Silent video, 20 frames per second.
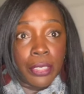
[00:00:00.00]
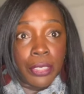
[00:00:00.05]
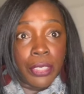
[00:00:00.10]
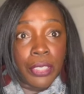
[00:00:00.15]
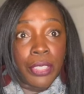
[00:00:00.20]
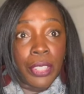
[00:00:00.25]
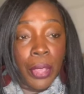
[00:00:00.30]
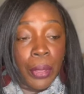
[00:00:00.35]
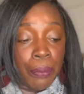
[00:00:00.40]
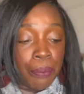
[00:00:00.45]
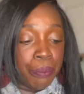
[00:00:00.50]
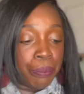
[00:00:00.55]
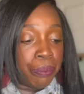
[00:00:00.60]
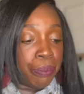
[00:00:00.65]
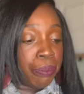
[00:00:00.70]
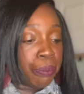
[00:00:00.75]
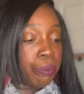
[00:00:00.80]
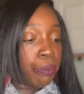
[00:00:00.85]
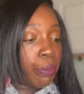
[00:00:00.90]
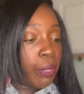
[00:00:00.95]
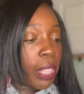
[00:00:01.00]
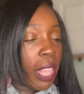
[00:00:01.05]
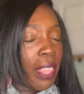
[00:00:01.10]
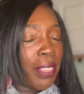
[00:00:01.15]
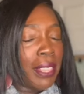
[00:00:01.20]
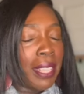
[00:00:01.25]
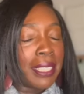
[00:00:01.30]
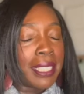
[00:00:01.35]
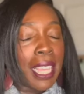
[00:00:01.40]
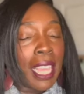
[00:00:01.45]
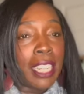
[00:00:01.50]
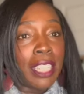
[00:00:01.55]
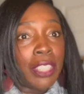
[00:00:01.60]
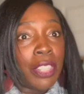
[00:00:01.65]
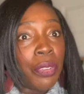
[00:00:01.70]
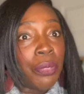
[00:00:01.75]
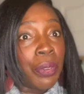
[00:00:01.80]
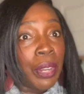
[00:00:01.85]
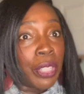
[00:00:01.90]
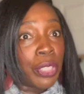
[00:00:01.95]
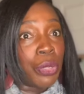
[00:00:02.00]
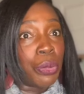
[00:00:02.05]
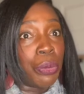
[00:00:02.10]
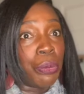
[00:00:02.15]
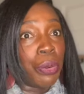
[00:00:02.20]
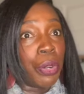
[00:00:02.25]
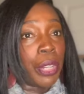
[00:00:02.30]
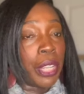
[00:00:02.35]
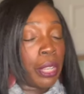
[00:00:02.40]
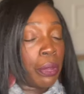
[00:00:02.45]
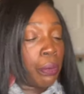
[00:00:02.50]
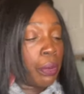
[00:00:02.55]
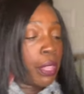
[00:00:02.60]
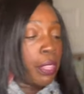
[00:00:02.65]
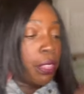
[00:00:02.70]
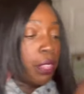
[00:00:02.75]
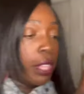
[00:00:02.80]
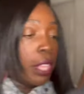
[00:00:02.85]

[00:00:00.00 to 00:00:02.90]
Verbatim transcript: So that's kind of the range we're working with.